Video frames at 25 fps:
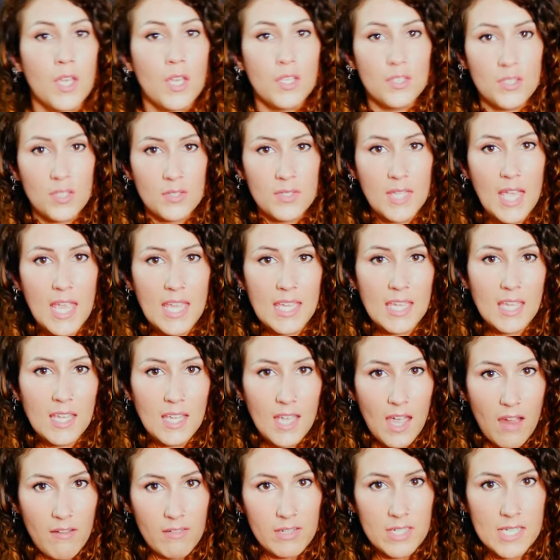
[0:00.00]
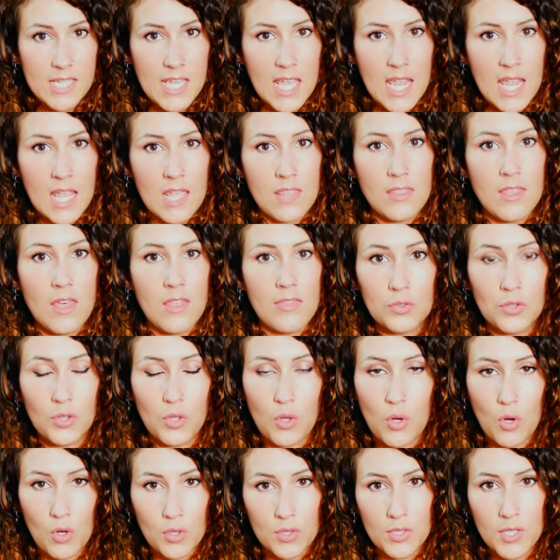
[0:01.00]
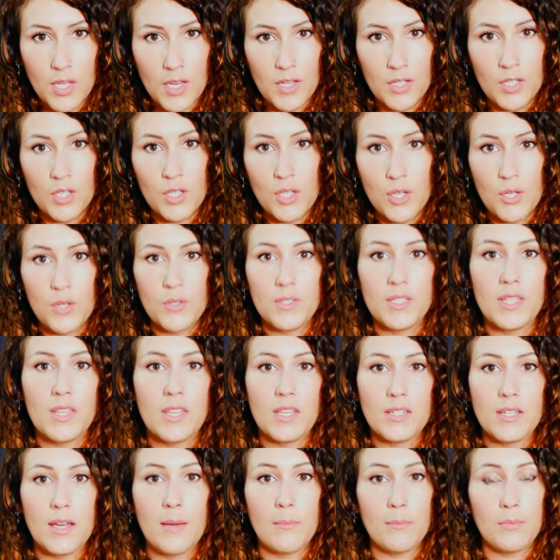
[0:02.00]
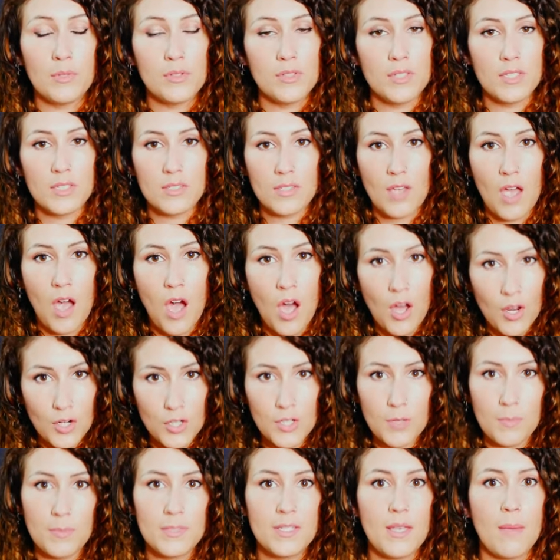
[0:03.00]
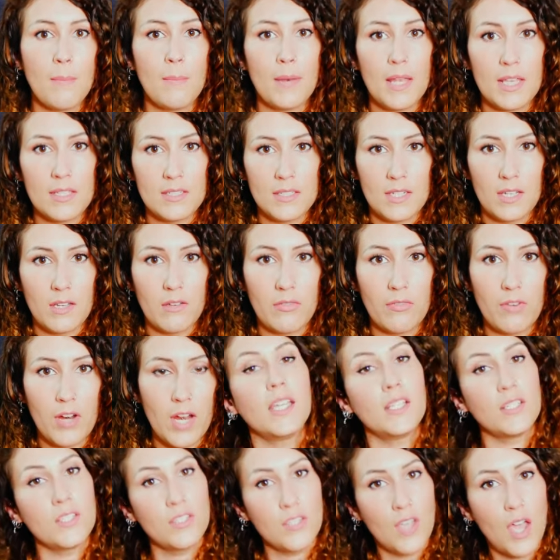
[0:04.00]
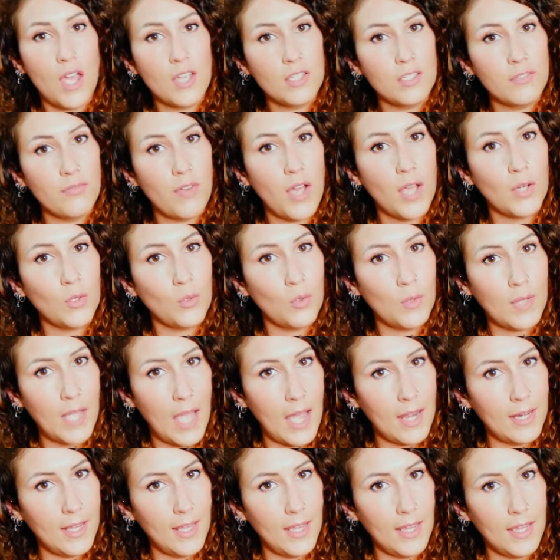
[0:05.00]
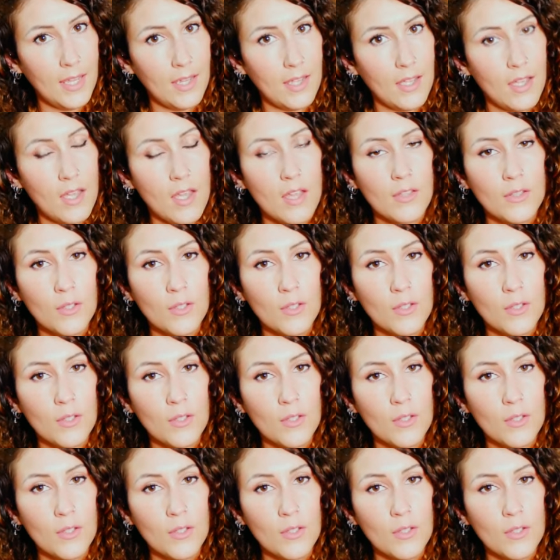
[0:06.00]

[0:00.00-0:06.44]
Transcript: So Daye can guarantee that the cotton used in their tampons is 100% plastic free. It's certified organic.